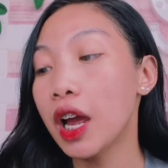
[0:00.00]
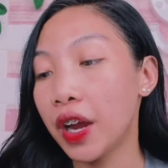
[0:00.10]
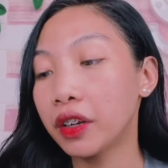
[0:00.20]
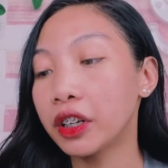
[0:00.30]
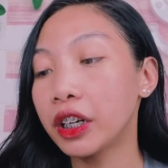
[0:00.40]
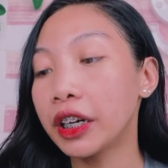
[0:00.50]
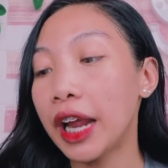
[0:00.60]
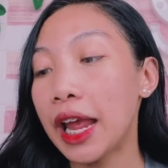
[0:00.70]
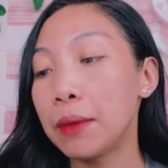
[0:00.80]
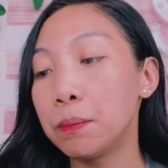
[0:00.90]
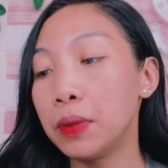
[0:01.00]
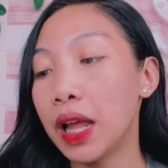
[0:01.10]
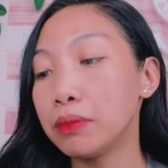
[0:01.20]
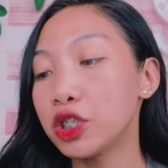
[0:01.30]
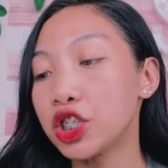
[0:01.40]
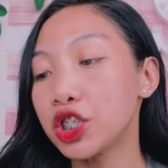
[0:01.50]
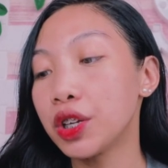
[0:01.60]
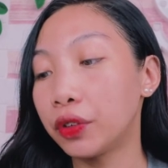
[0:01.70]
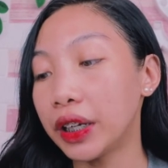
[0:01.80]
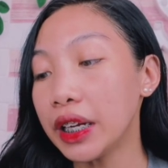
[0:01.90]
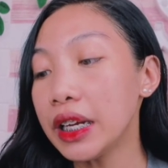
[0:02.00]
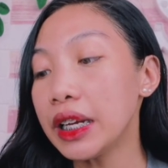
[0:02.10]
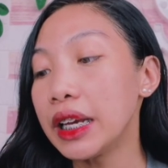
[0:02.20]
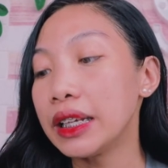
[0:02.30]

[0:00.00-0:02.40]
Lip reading: fairer, and blemish-free